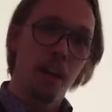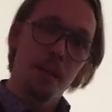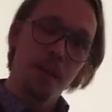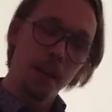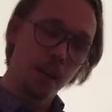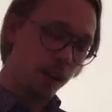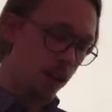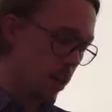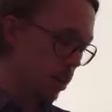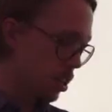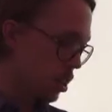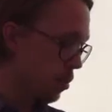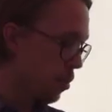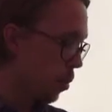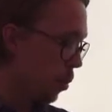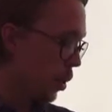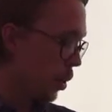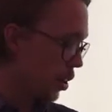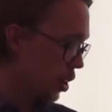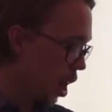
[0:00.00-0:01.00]
the customer
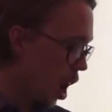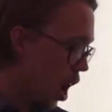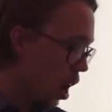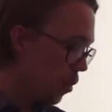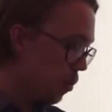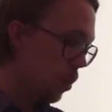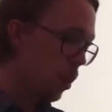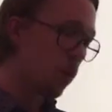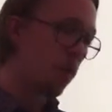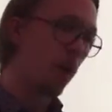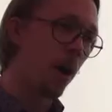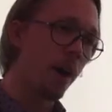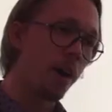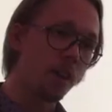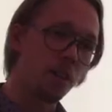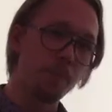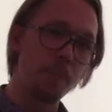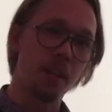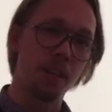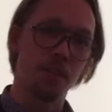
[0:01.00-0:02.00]
will not require
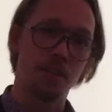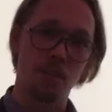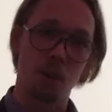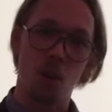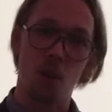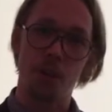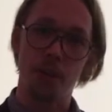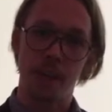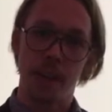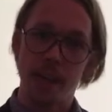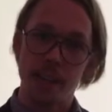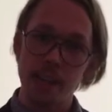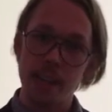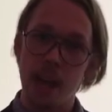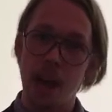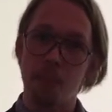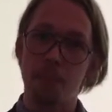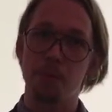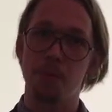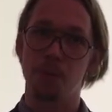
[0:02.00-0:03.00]
to be installing any
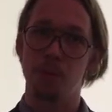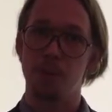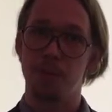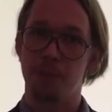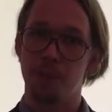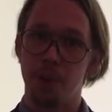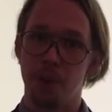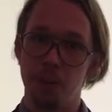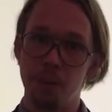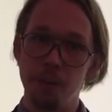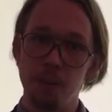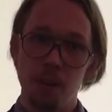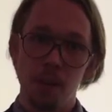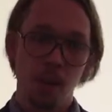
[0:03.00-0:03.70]
apps on their phone.